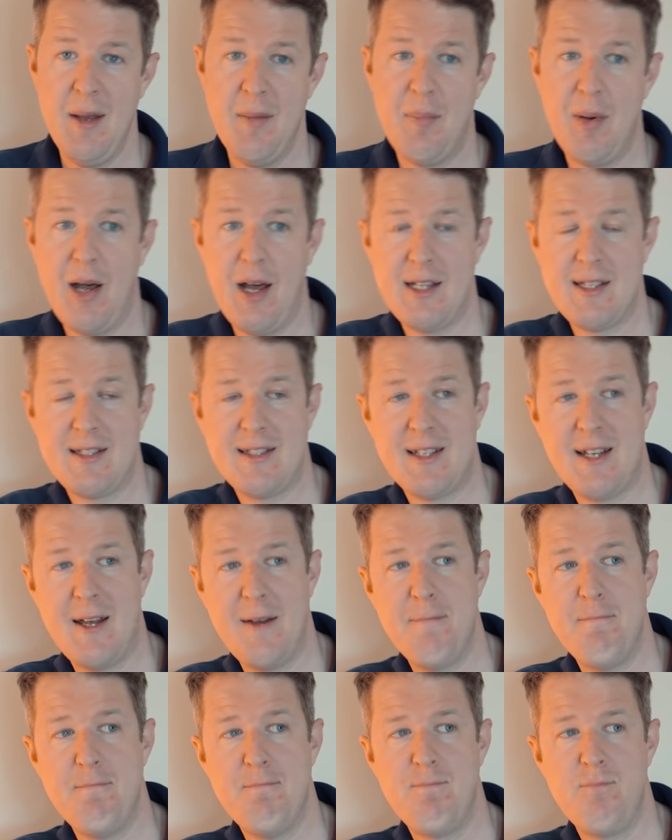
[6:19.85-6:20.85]
But
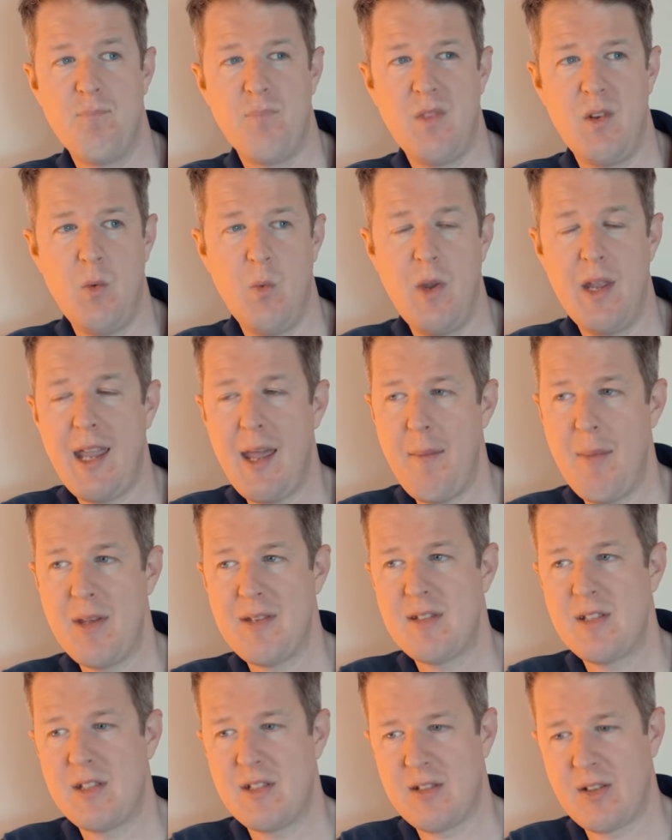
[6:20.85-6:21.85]
we get
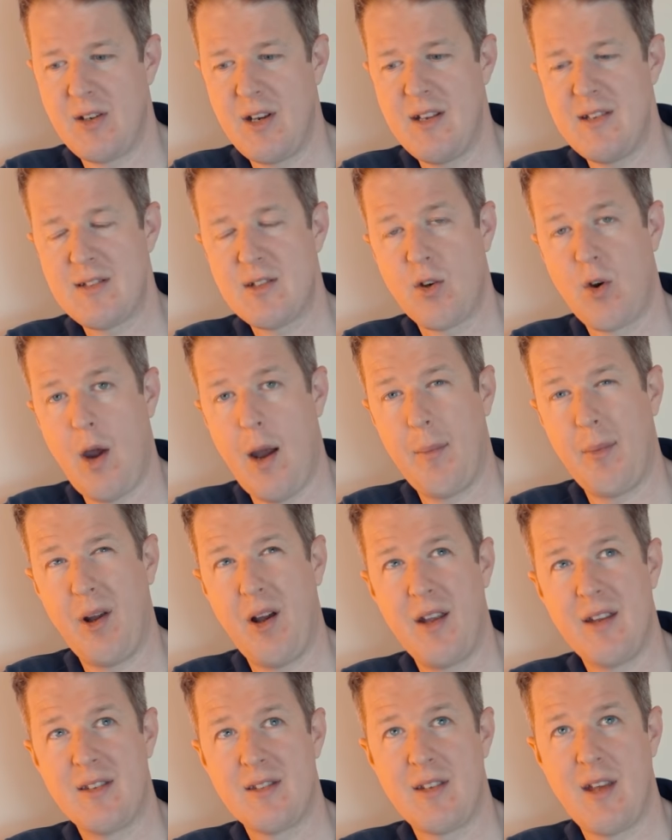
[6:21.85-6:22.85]
messages on Instagram
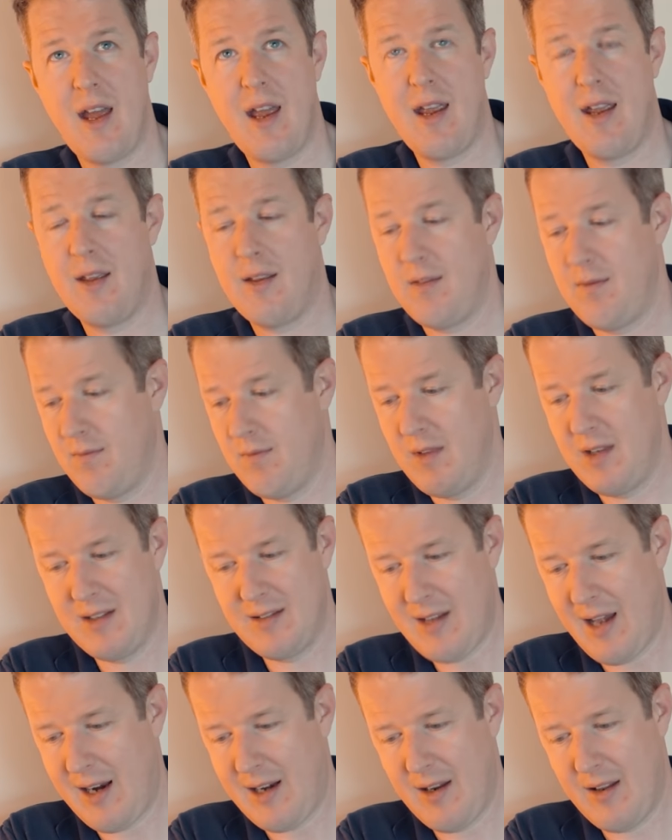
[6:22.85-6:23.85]
like saying
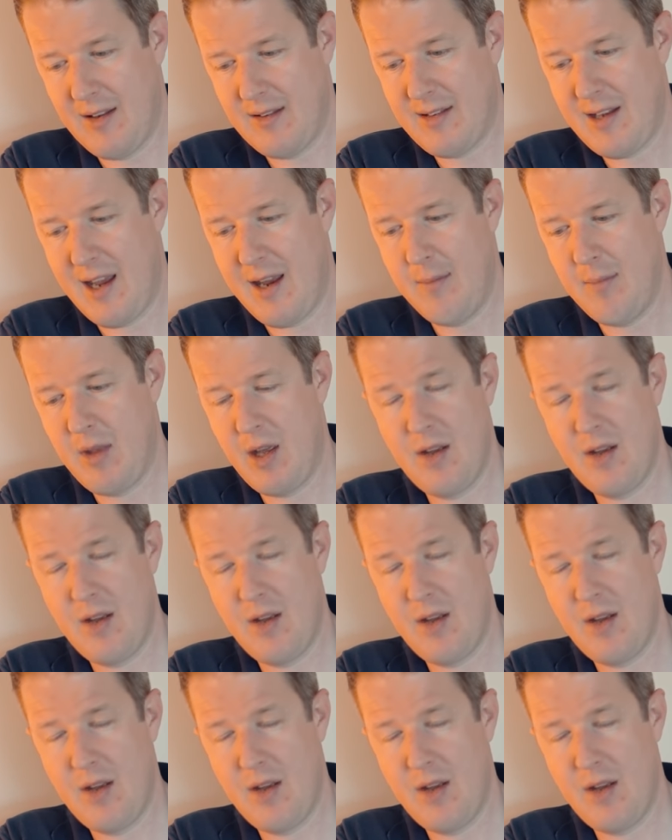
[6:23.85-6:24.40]
exactly the same,